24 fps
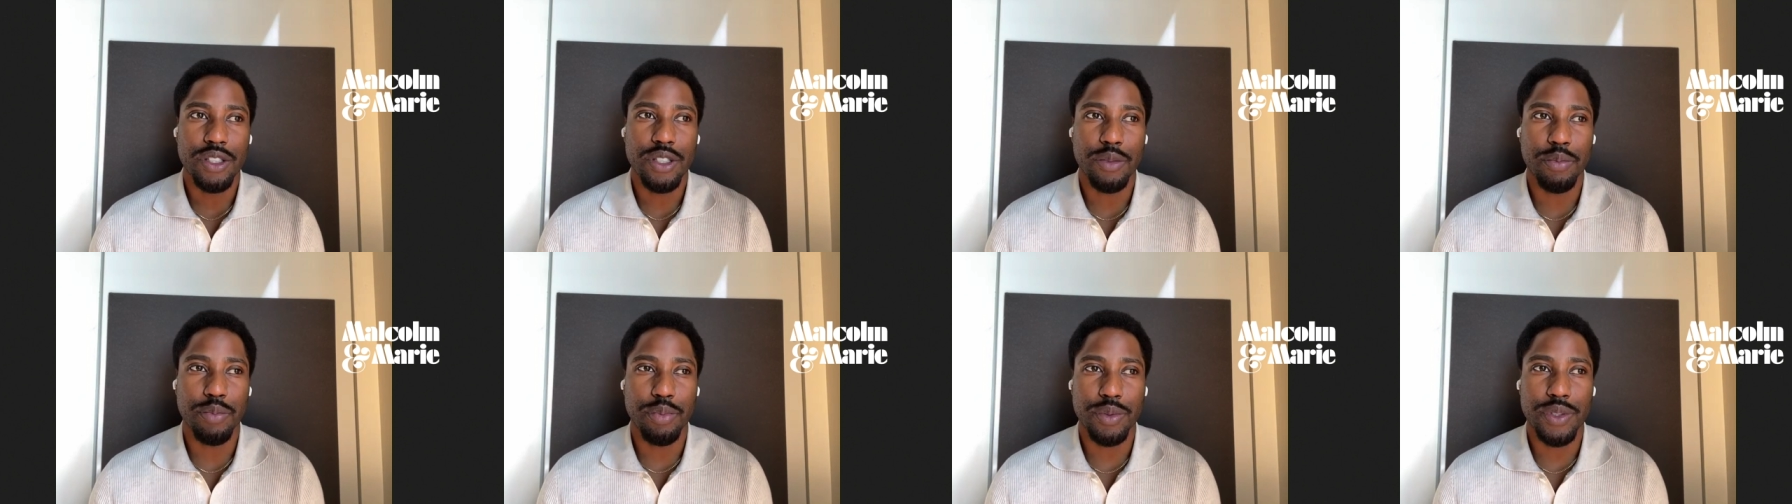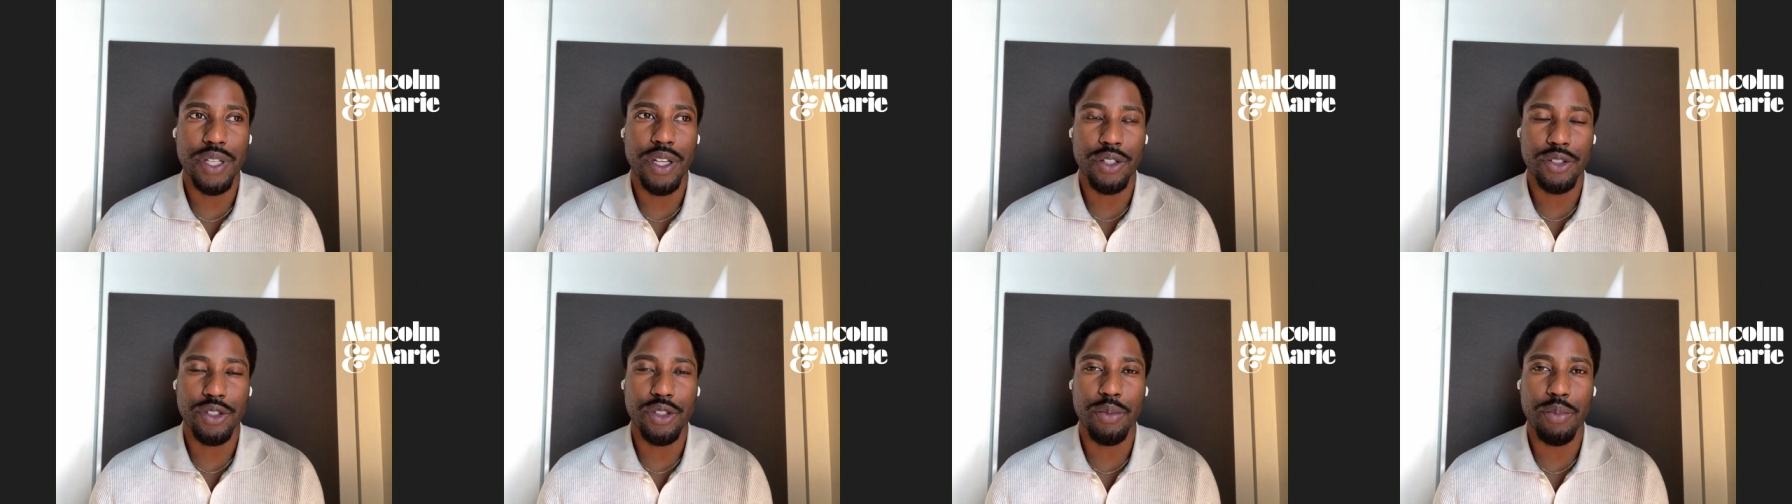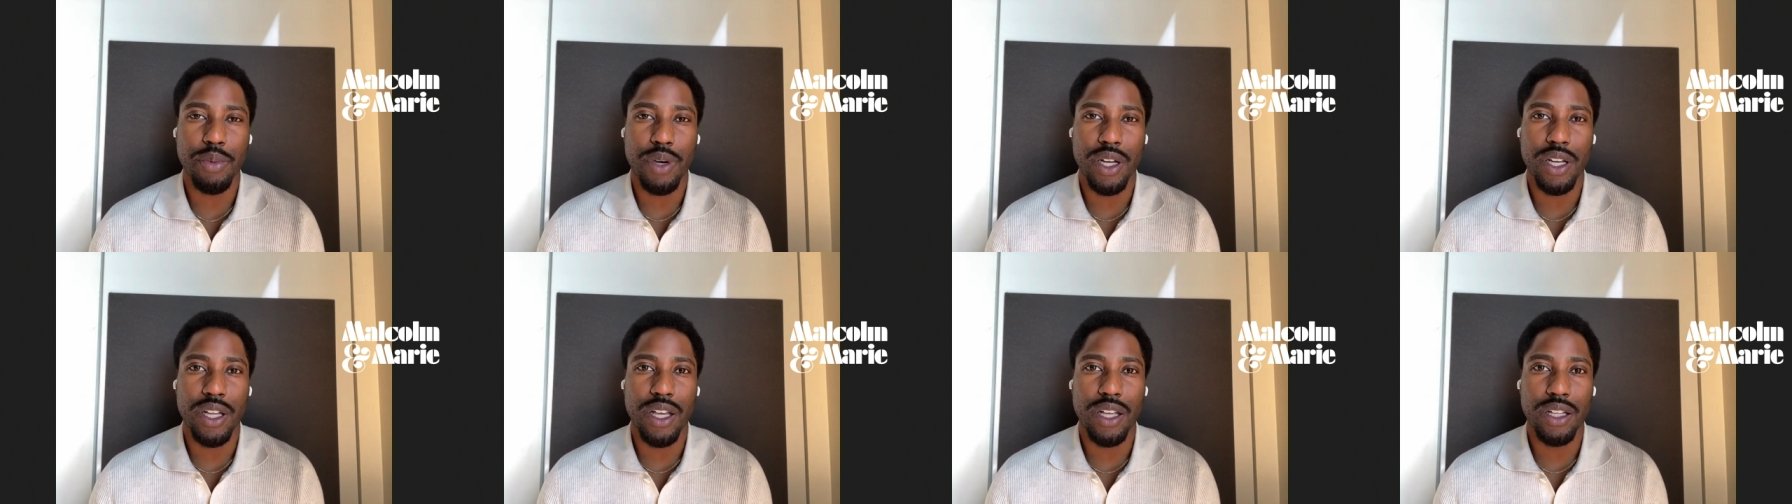to tell
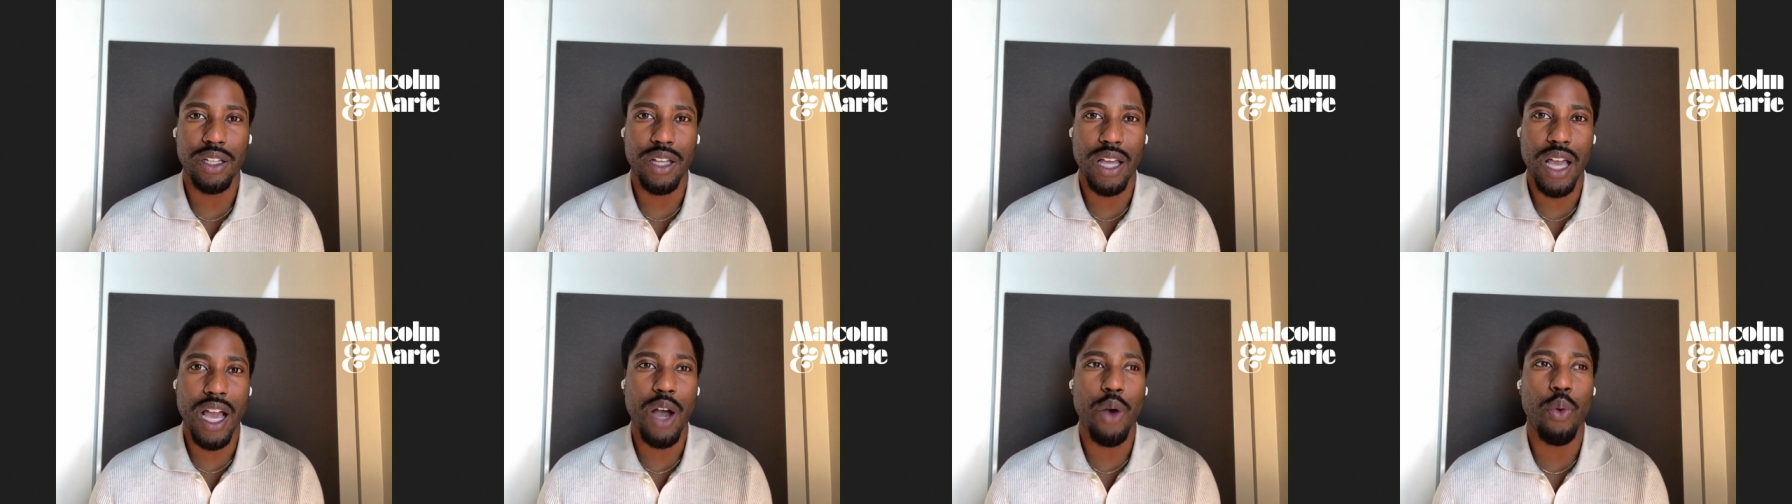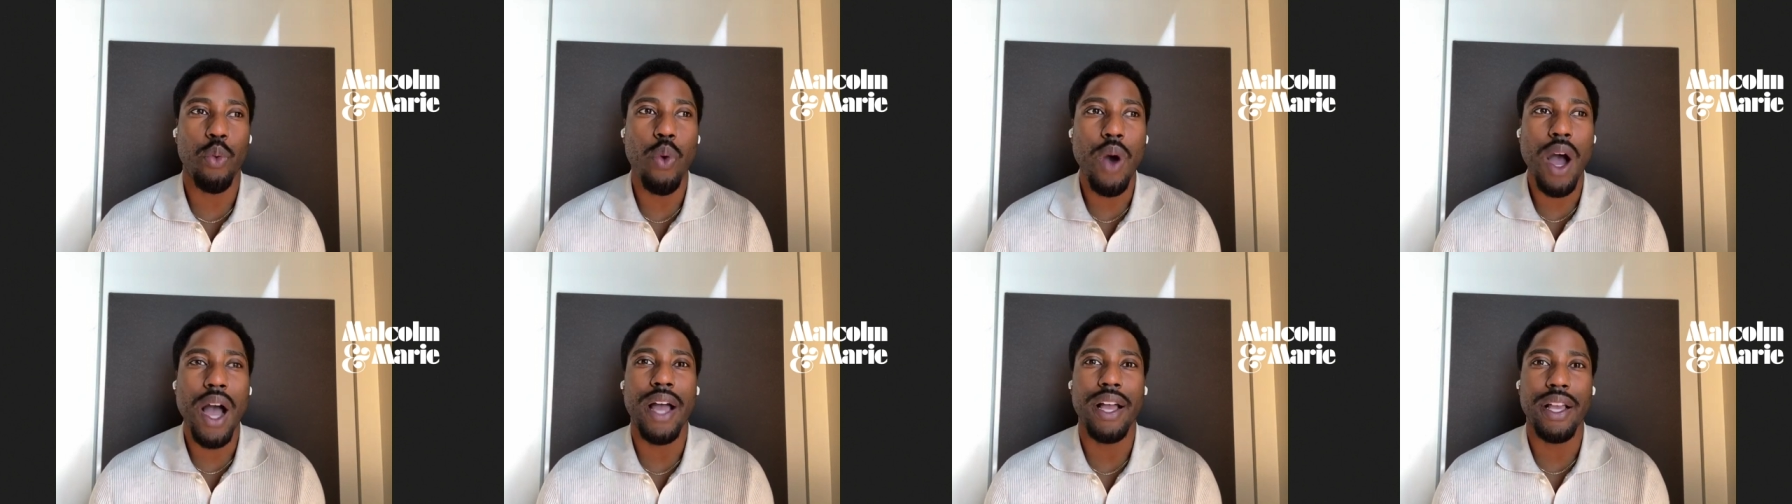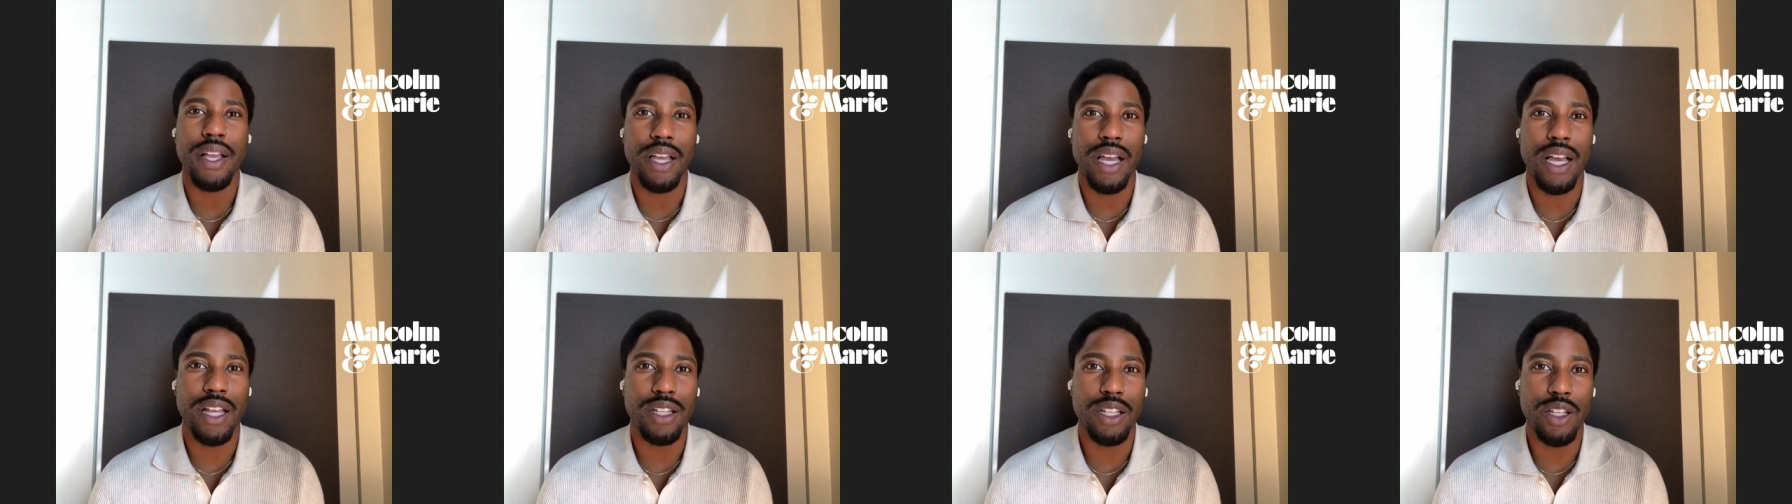somebody
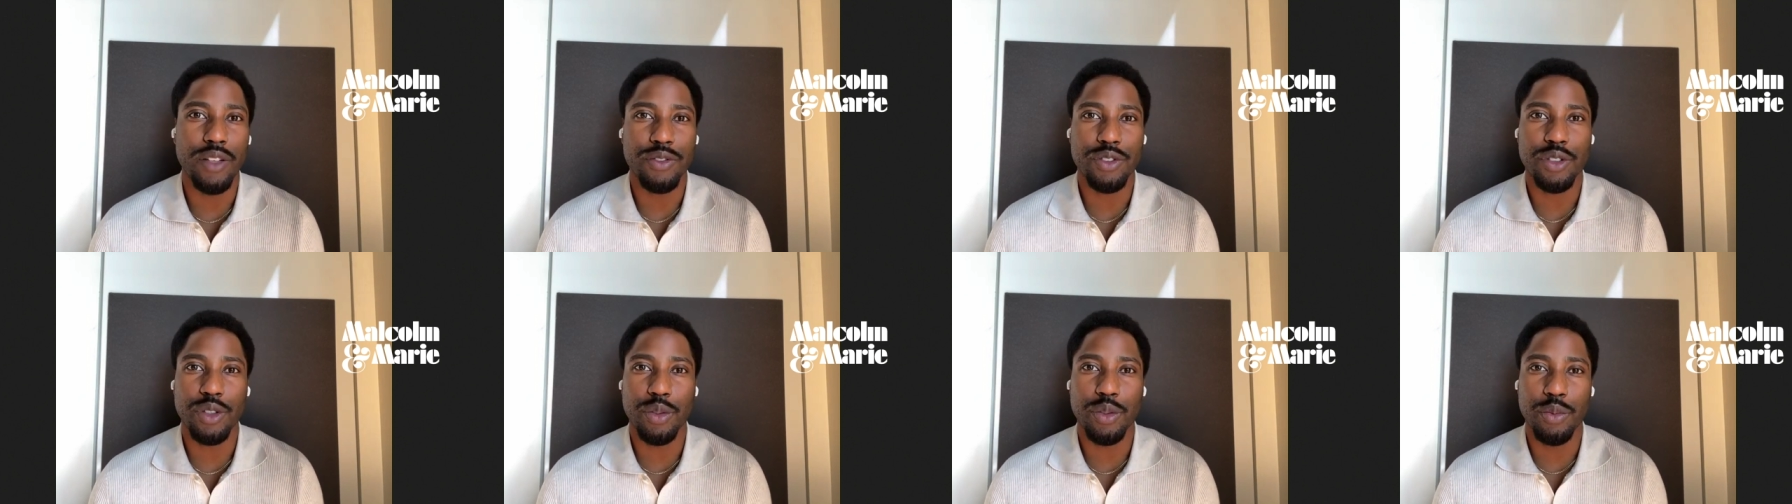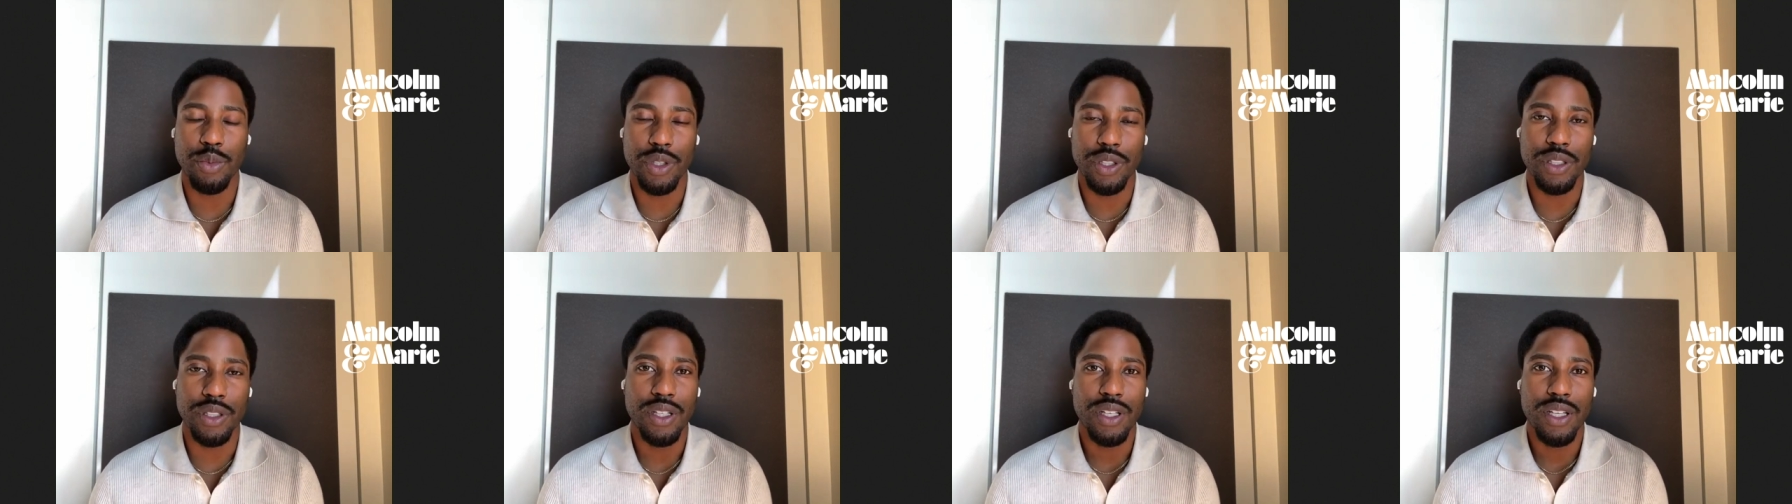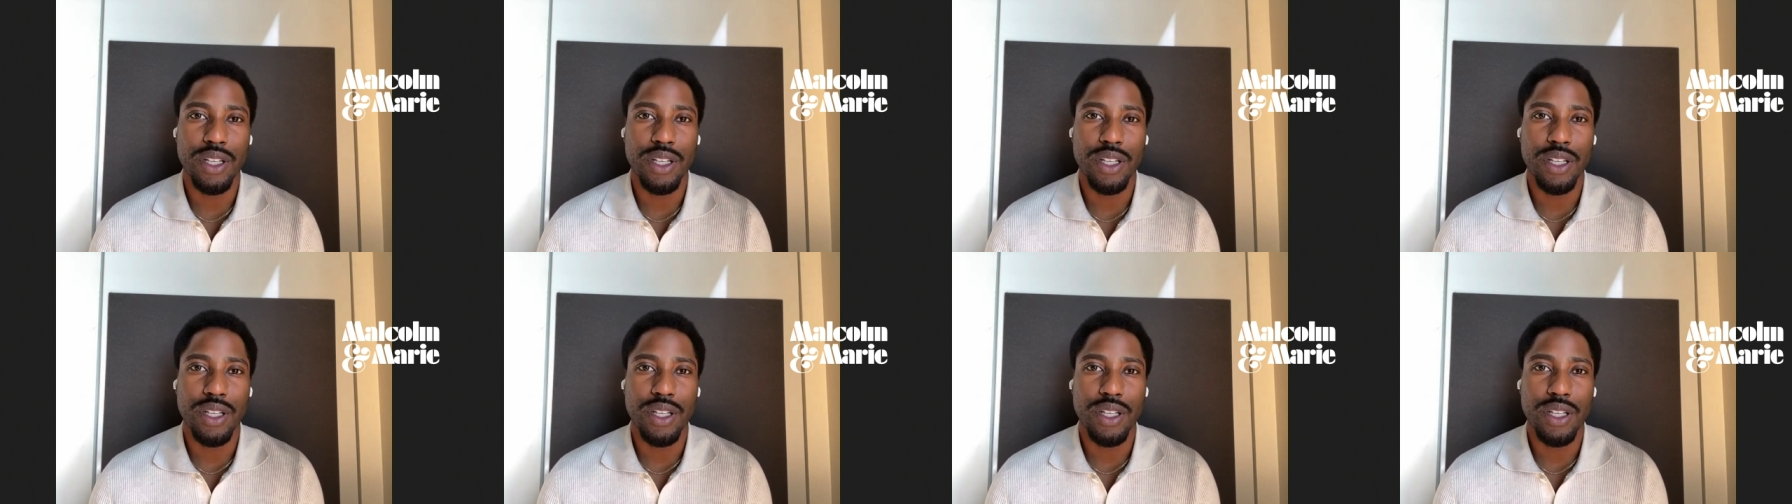why I love someone.